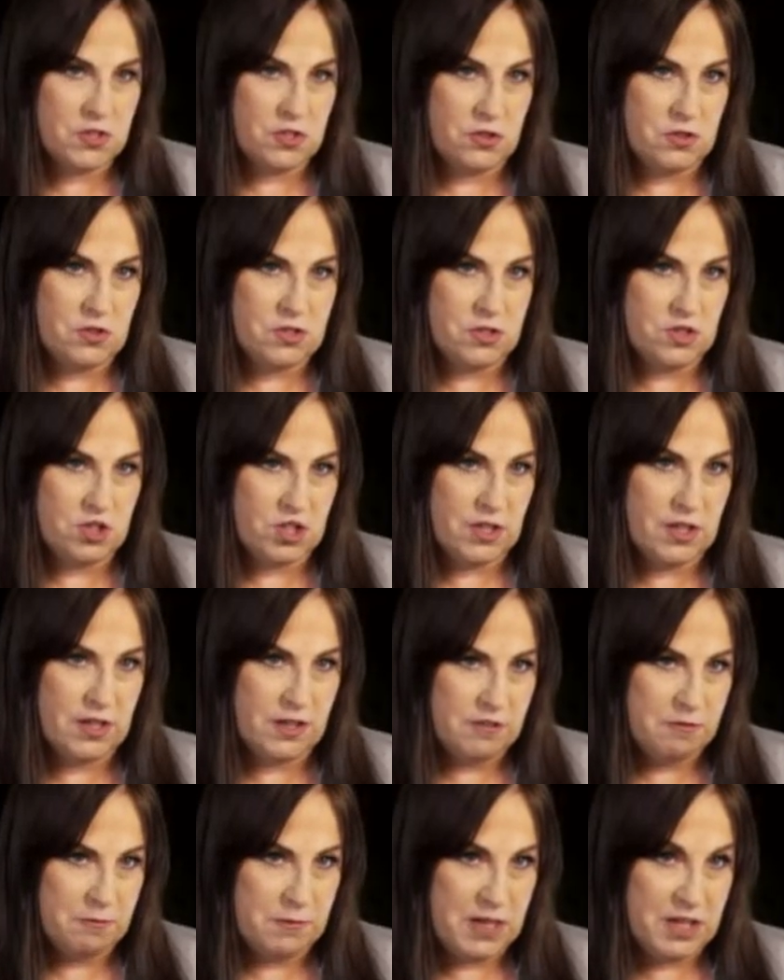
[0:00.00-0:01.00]
sauce and
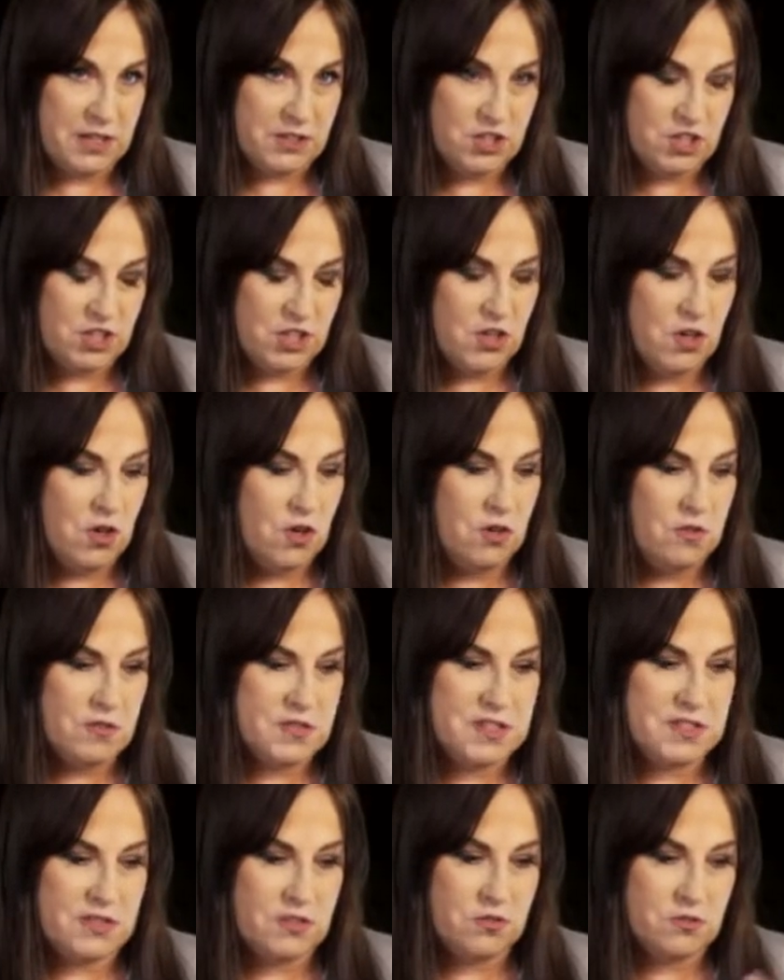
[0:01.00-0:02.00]
chive mash,
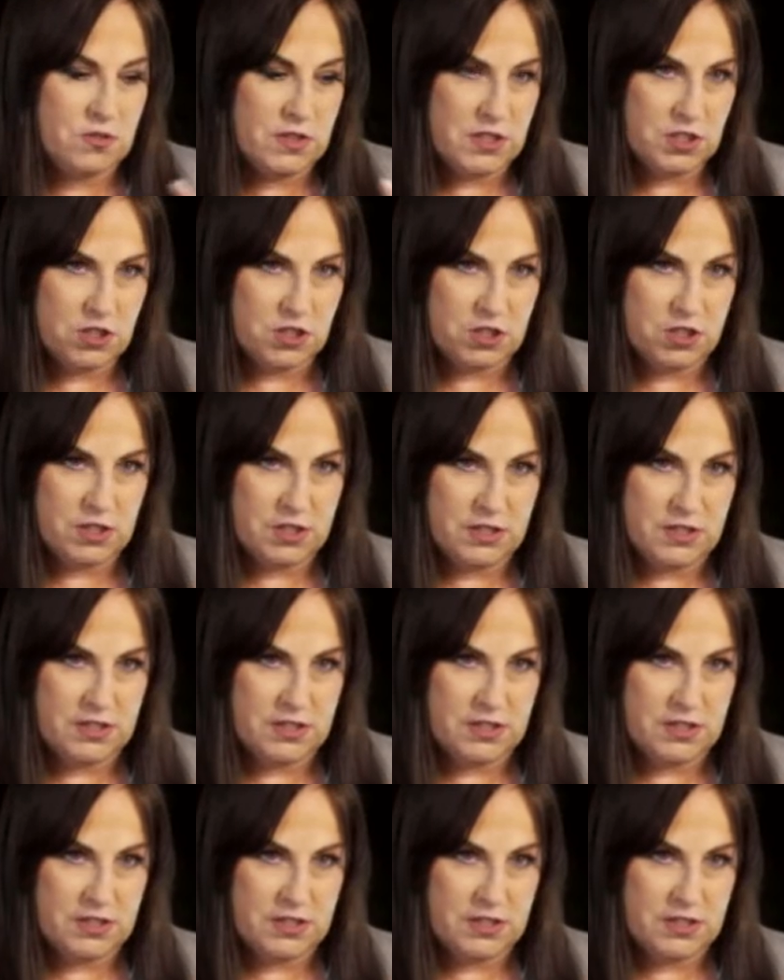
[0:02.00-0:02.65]
obviously a rich,